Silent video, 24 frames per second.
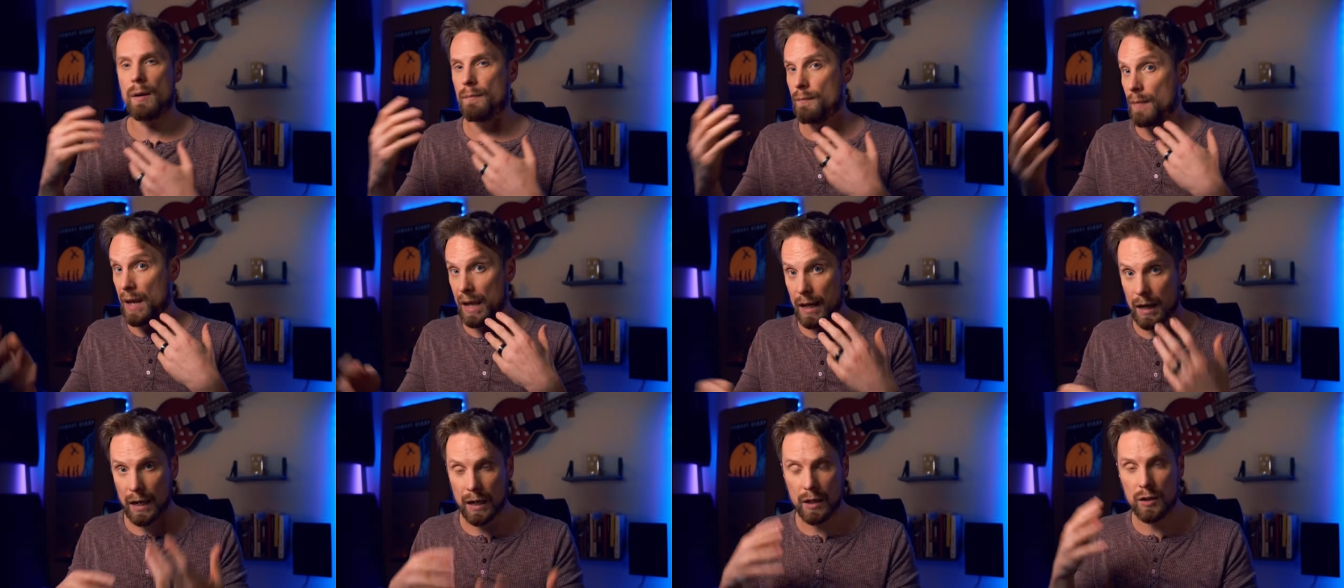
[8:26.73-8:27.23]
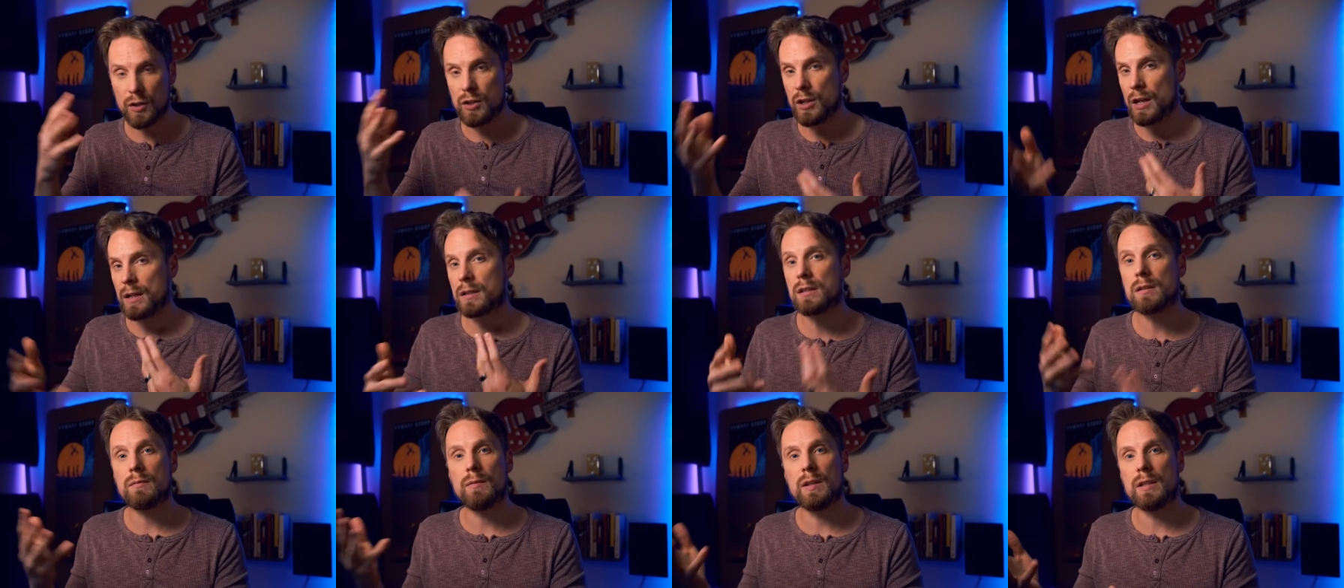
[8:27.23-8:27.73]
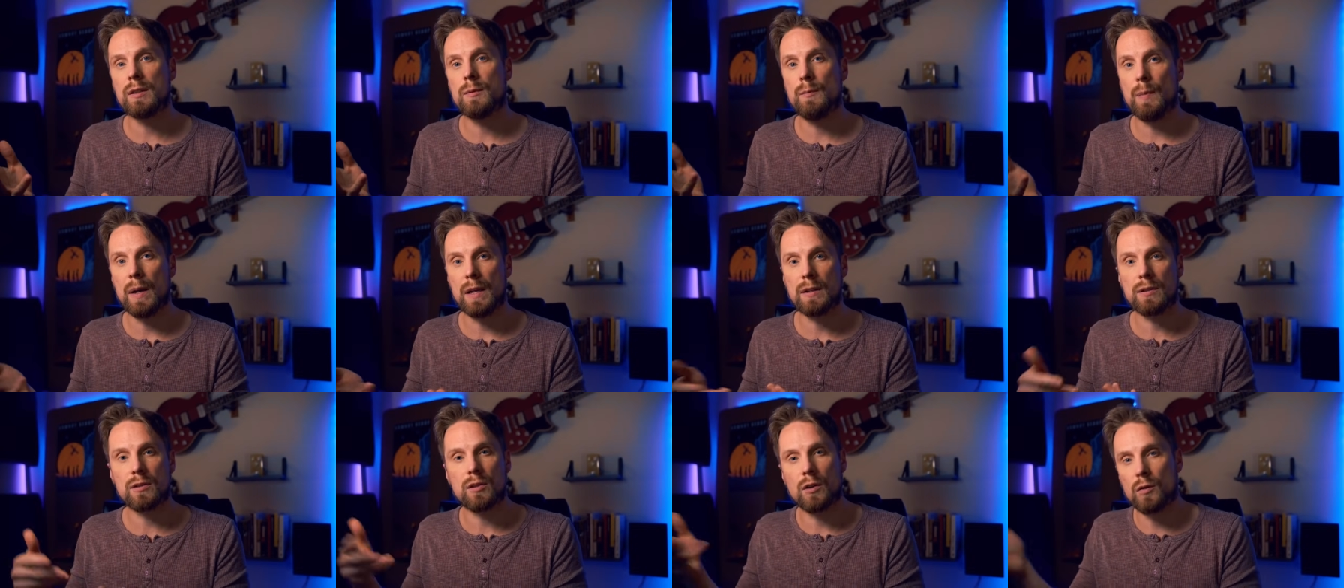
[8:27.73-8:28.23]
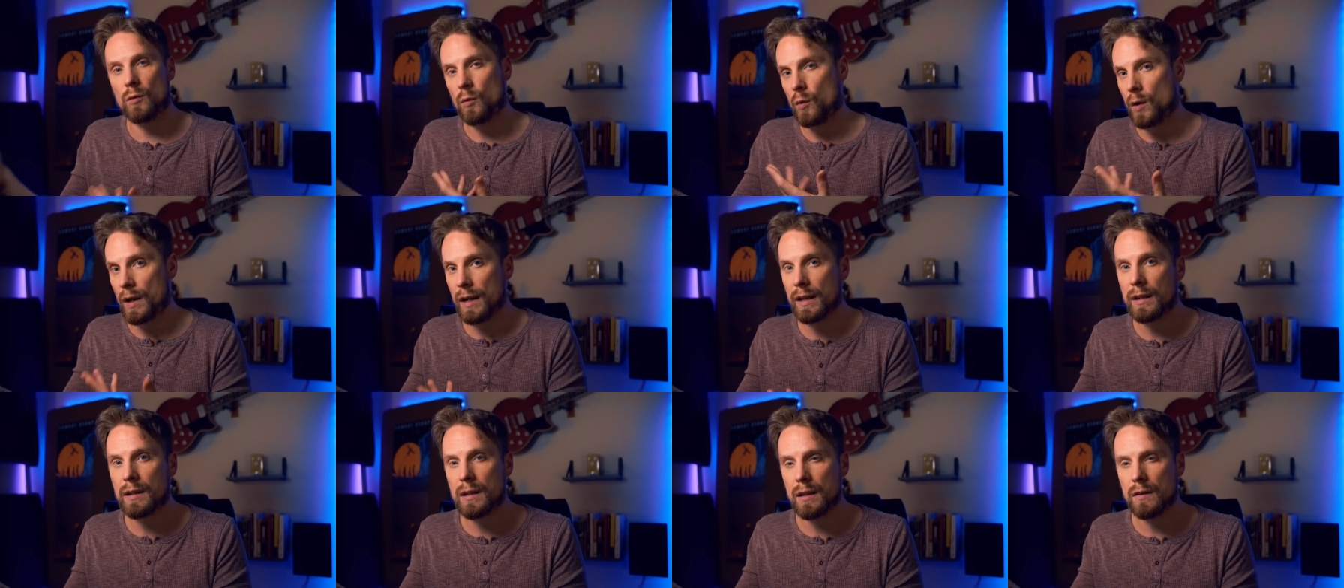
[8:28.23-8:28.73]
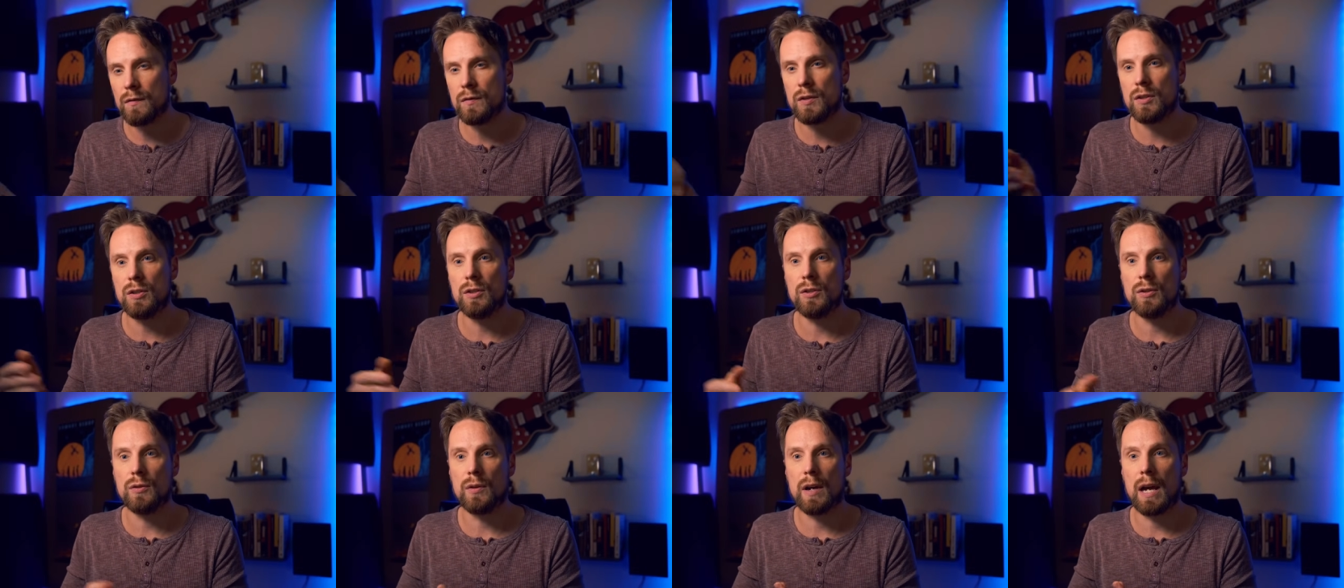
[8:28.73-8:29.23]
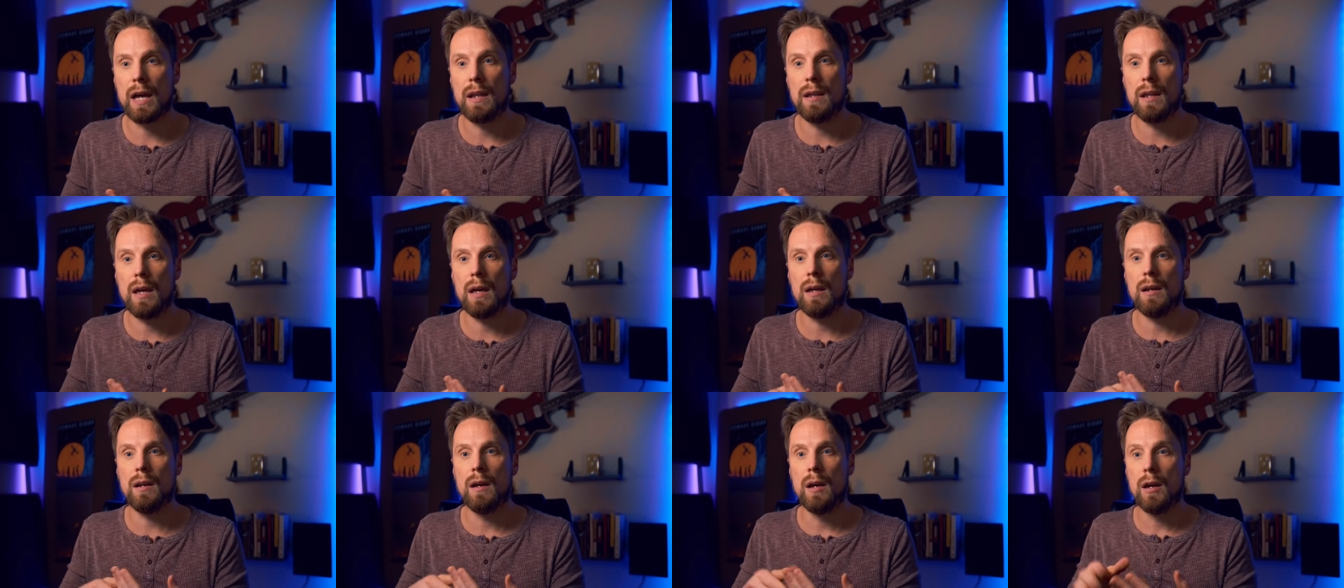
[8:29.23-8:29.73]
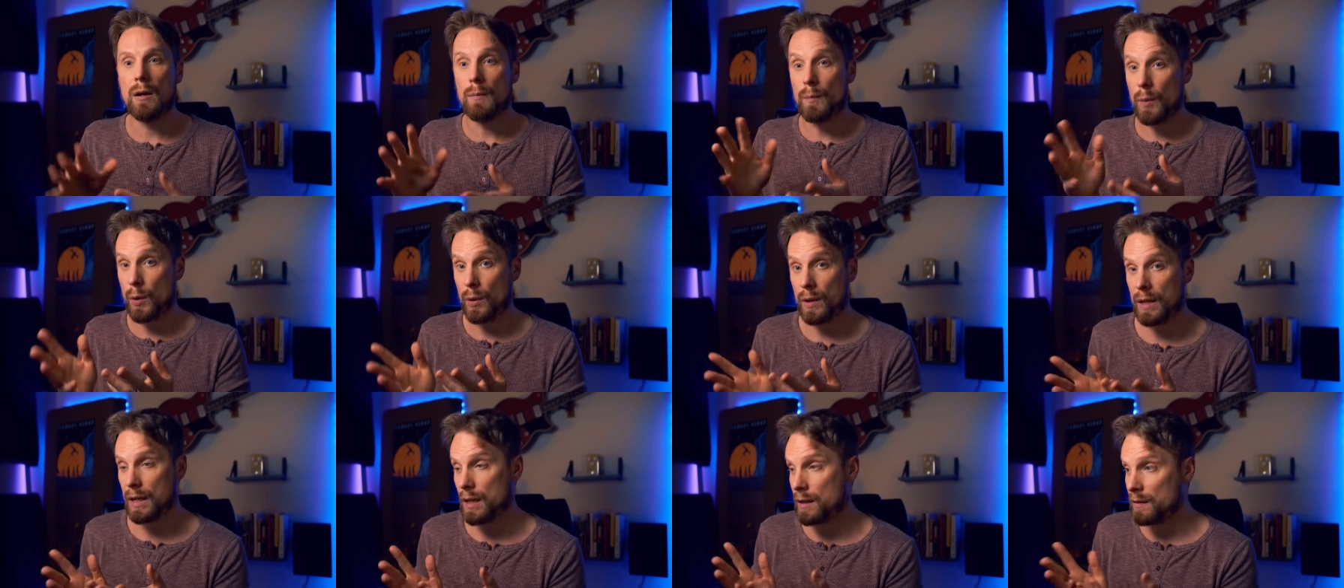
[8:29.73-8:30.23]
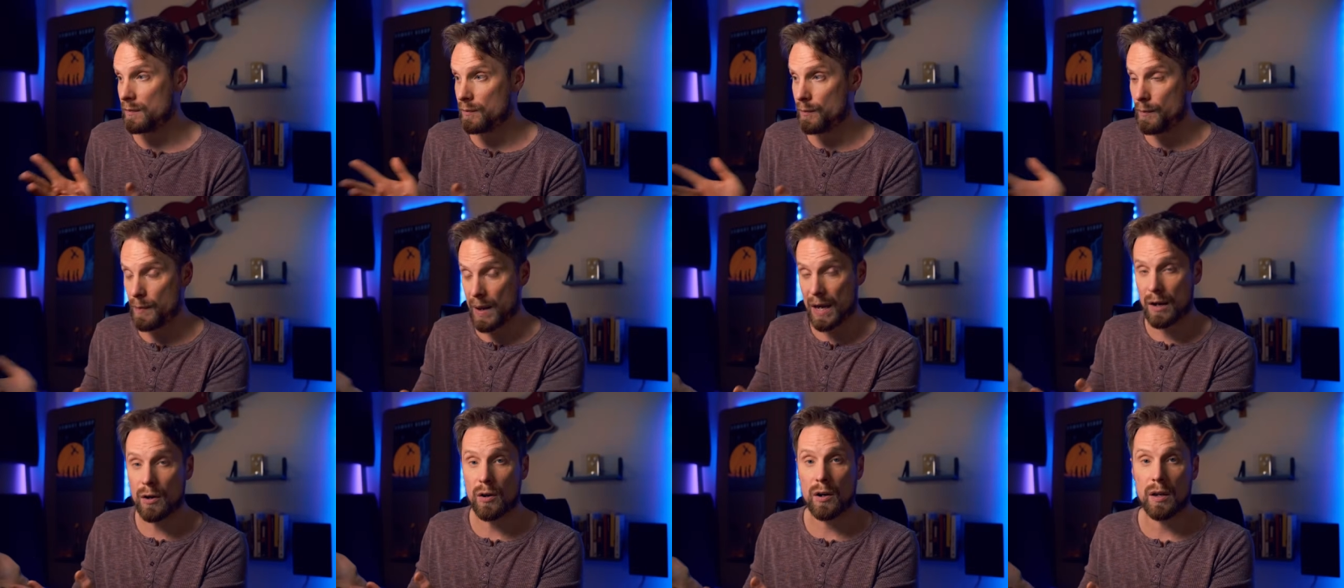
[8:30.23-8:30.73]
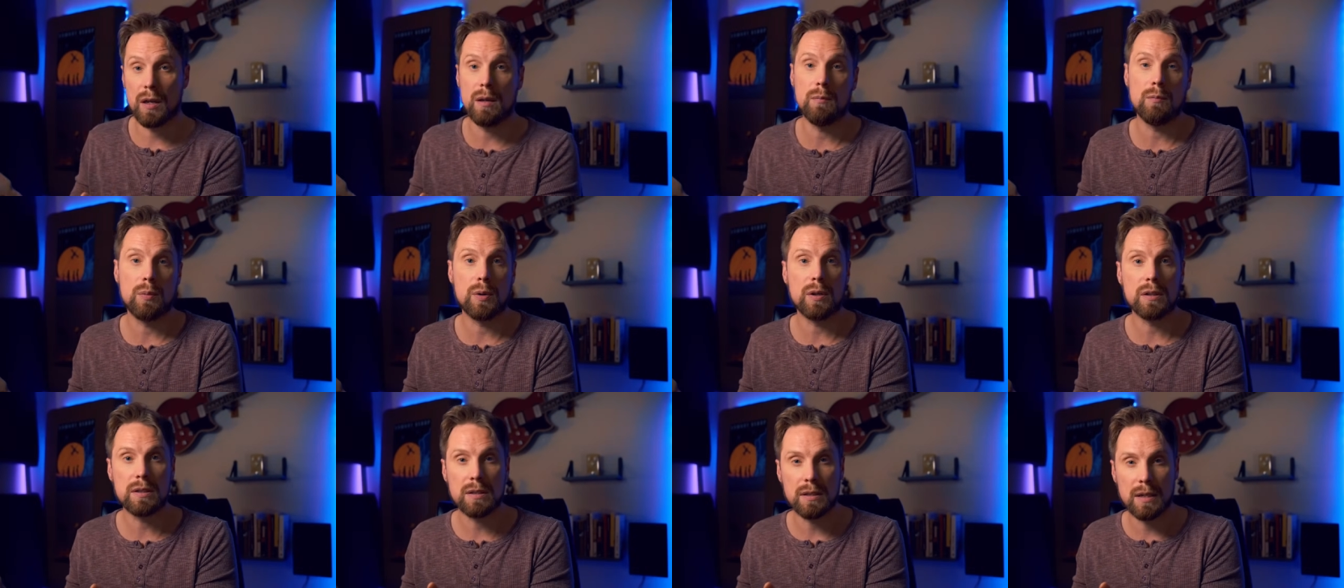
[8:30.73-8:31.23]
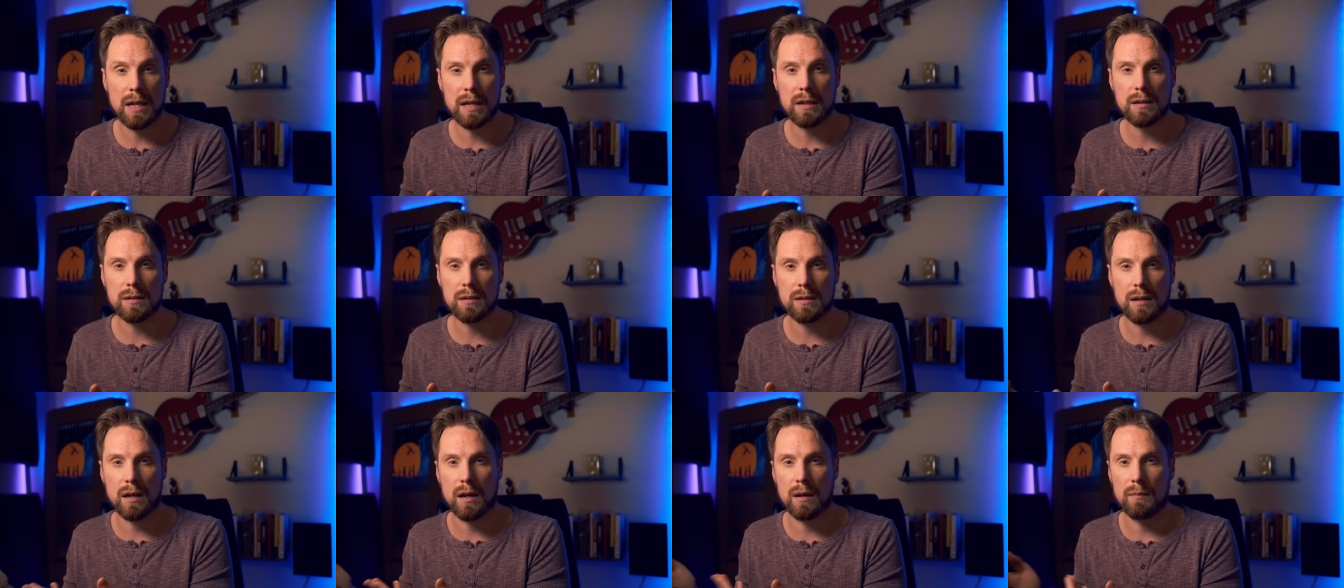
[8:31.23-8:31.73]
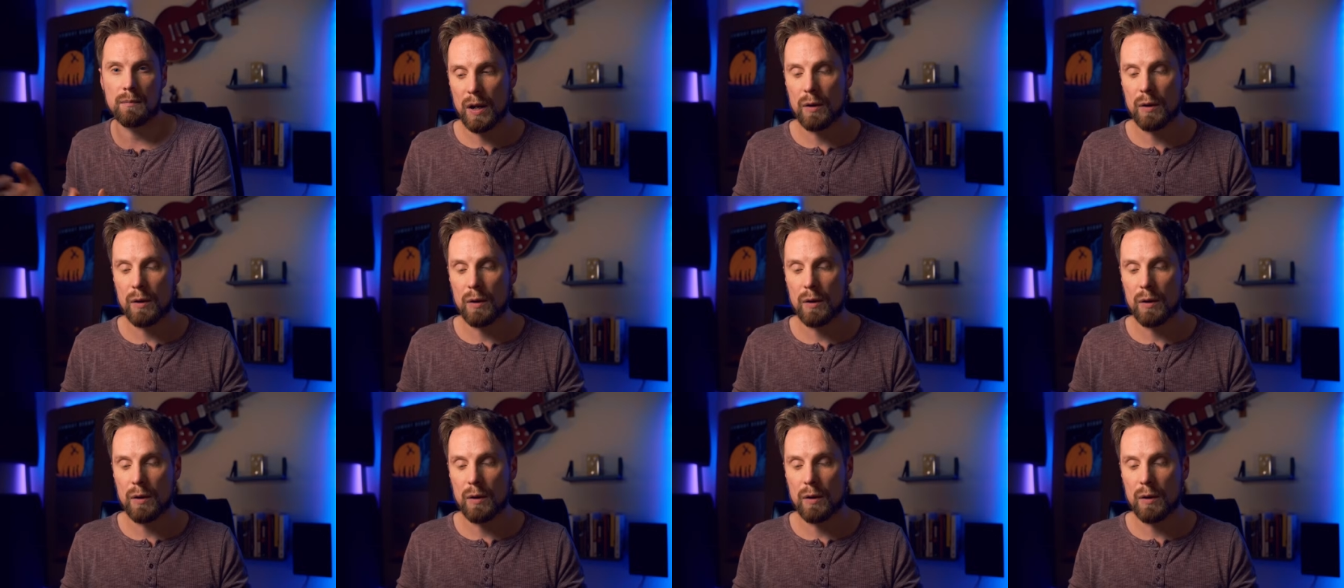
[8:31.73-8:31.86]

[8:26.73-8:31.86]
Making adjustments based on what it gives you and then putting in better inputs next time.